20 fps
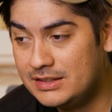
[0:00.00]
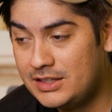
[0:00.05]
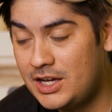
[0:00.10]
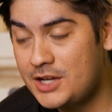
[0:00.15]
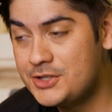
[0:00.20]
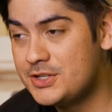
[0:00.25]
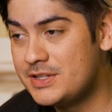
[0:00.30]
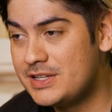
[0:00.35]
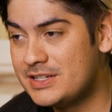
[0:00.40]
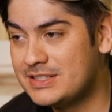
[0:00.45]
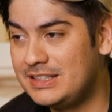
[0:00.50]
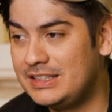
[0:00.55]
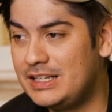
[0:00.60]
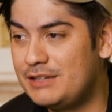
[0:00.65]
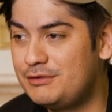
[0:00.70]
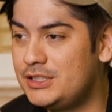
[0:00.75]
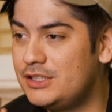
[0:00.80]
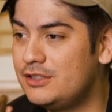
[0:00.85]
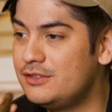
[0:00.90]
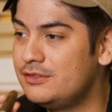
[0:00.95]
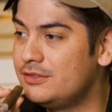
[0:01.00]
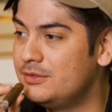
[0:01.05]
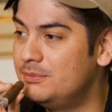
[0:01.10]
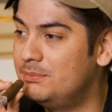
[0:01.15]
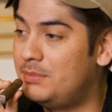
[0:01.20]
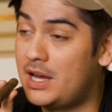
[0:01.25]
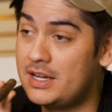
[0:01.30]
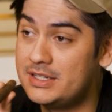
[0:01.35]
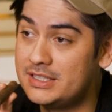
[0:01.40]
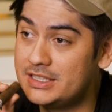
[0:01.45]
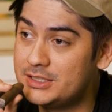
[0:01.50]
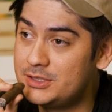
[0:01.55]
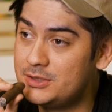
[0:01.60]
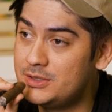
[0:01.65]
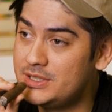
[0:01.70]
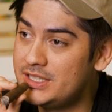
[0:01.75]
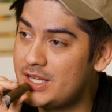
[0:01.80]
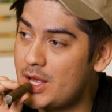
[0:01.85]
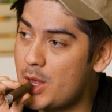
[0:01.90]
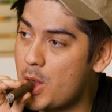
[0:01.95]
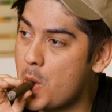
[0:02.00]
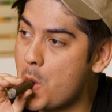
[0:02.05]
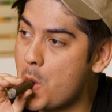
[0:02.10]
Also, there's a level of bonding to it.